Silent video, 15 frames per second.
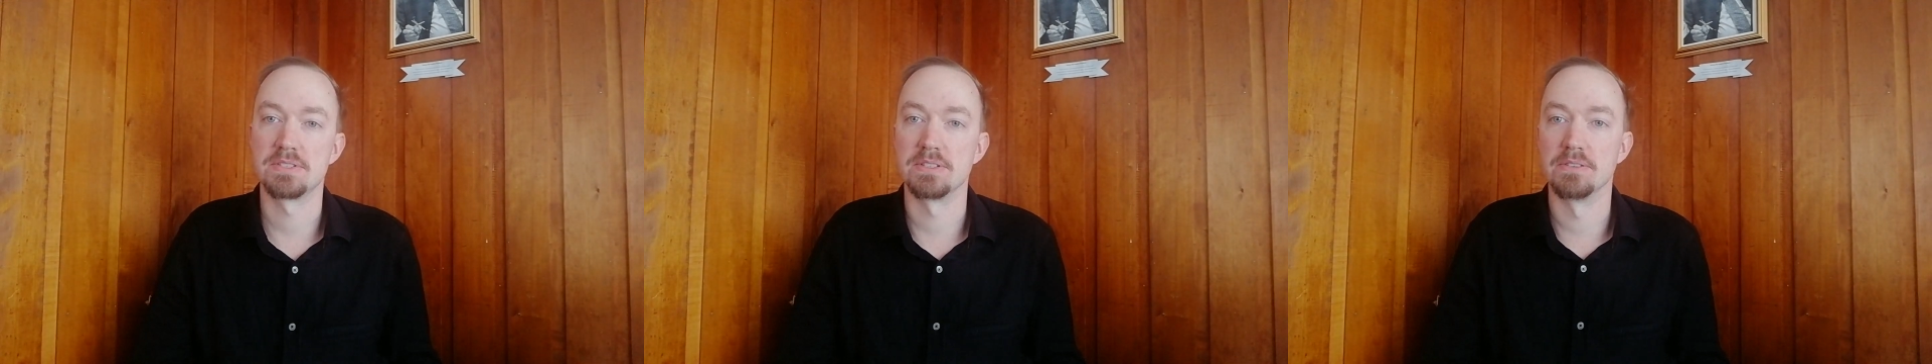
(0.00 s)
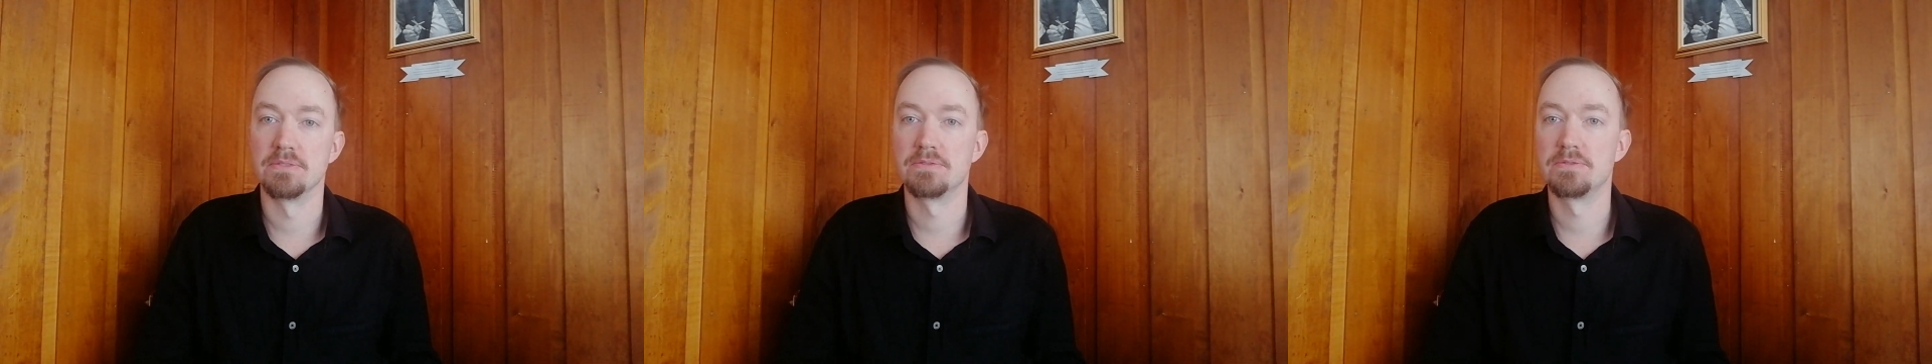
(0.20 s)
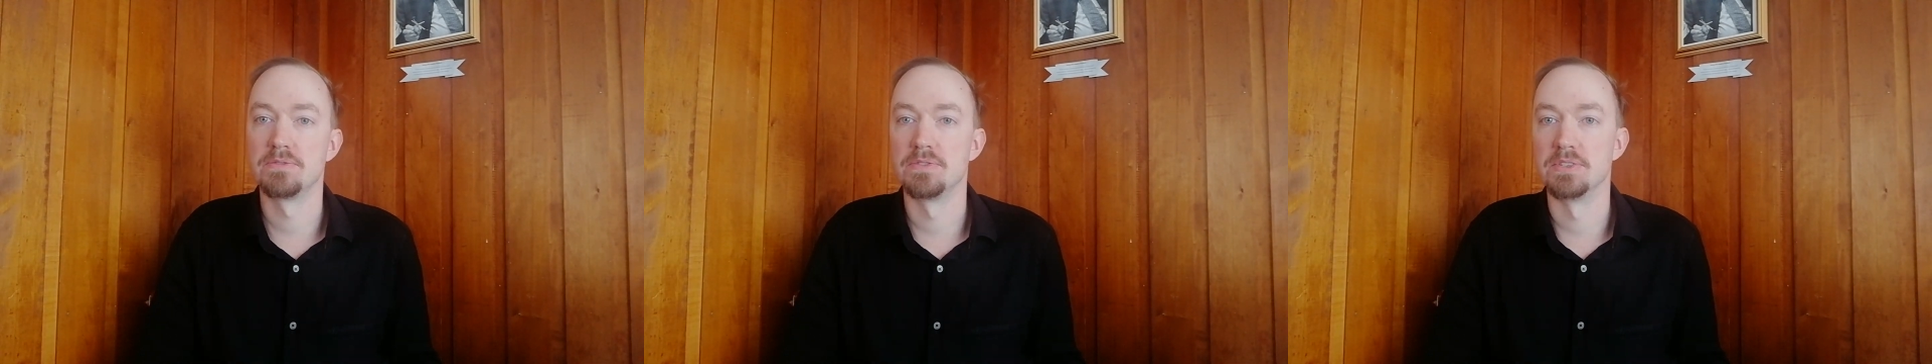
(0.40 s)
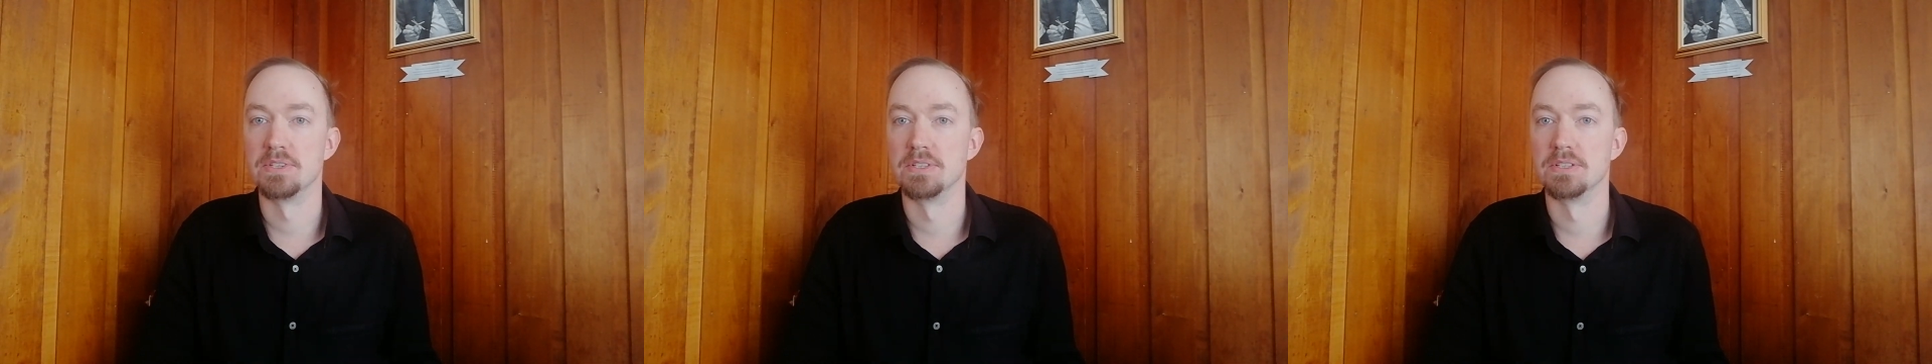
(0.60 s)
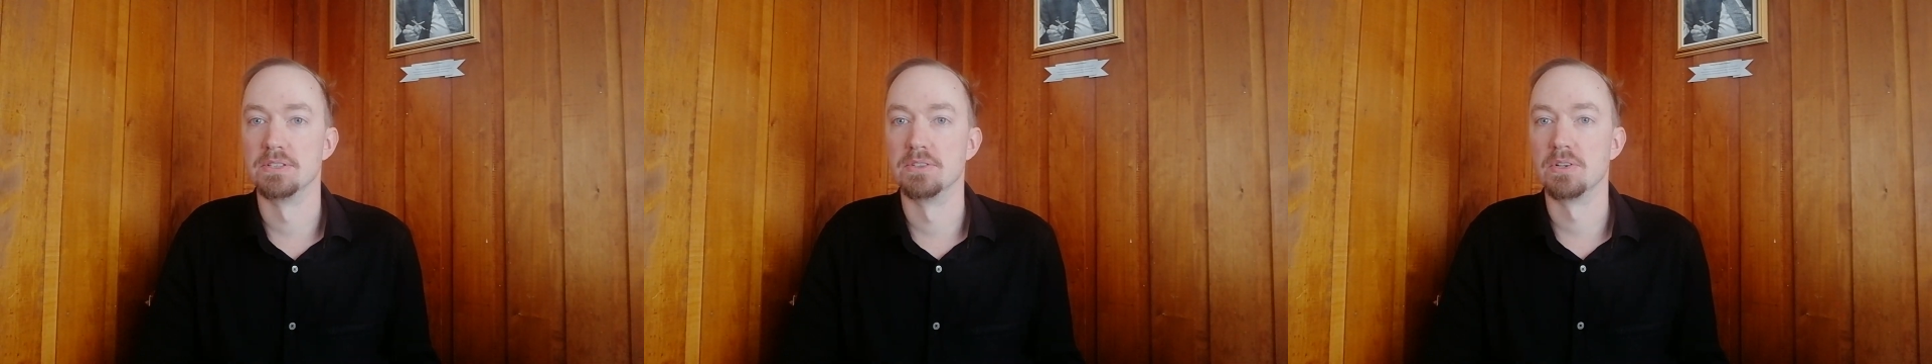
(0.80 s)
if
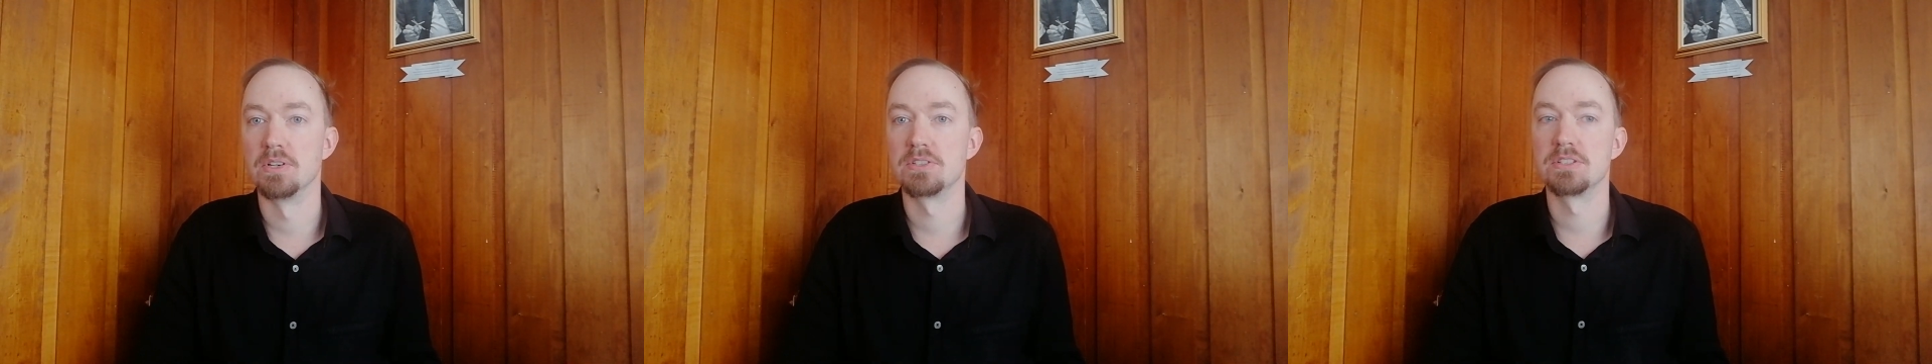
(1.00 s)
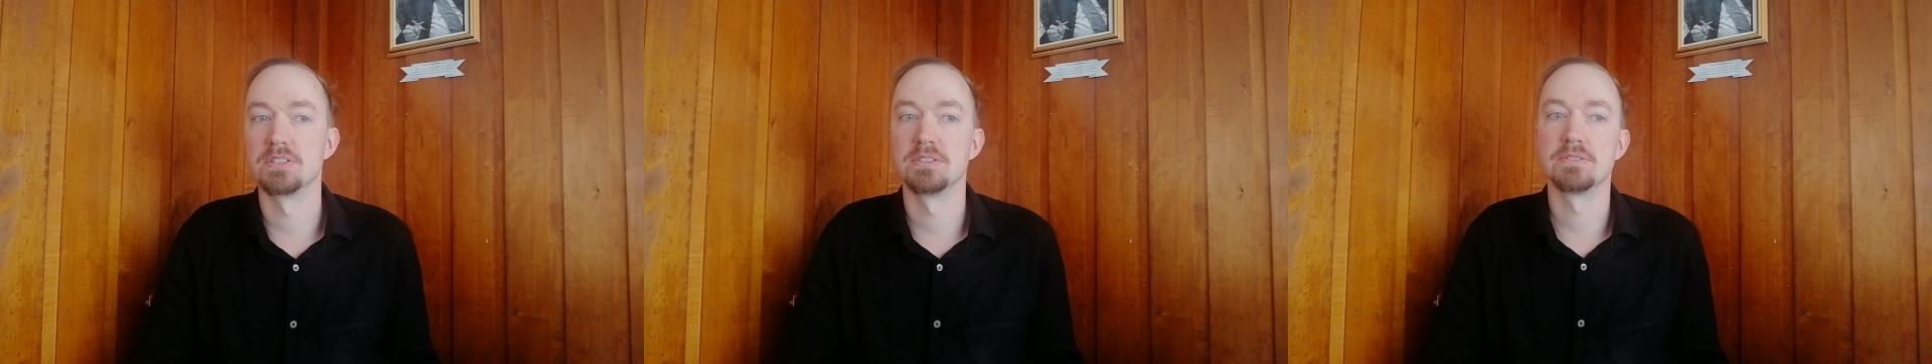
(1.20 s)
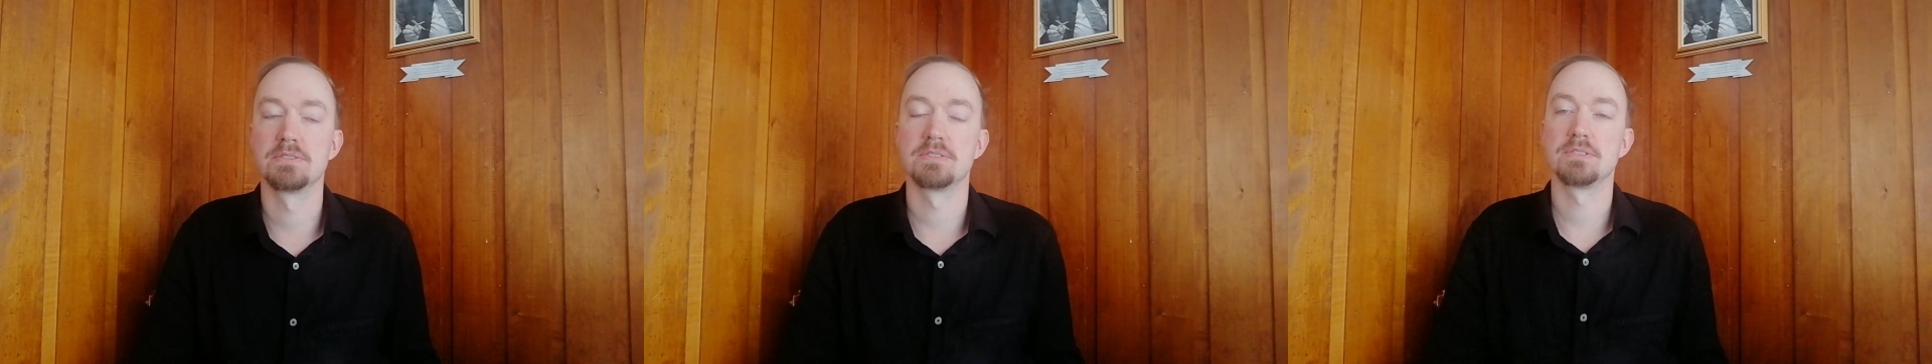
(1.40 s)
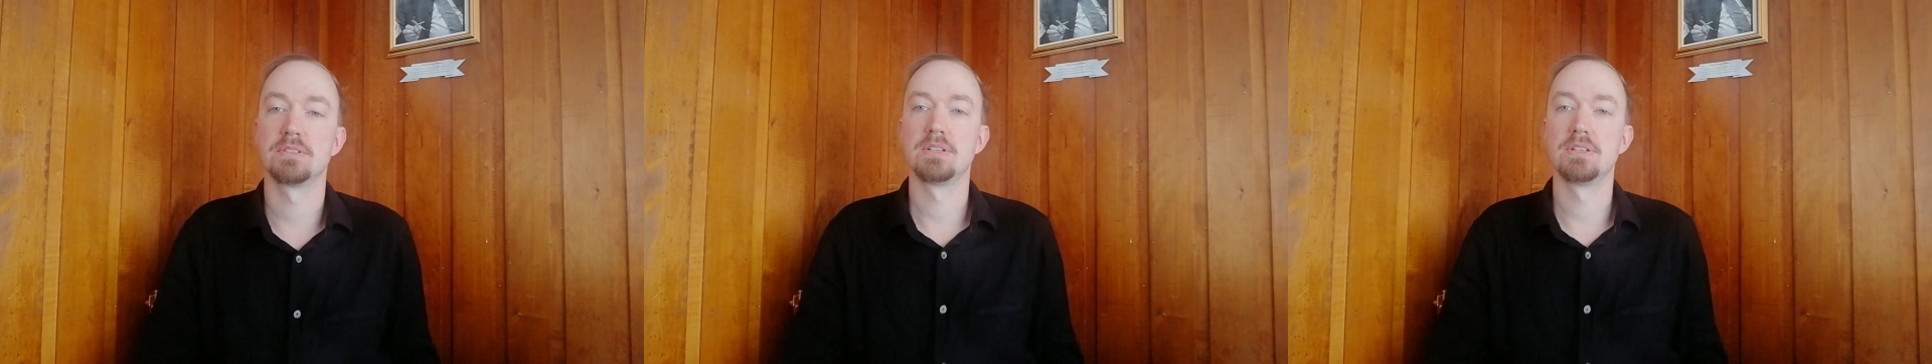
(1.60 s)
the knowledge is,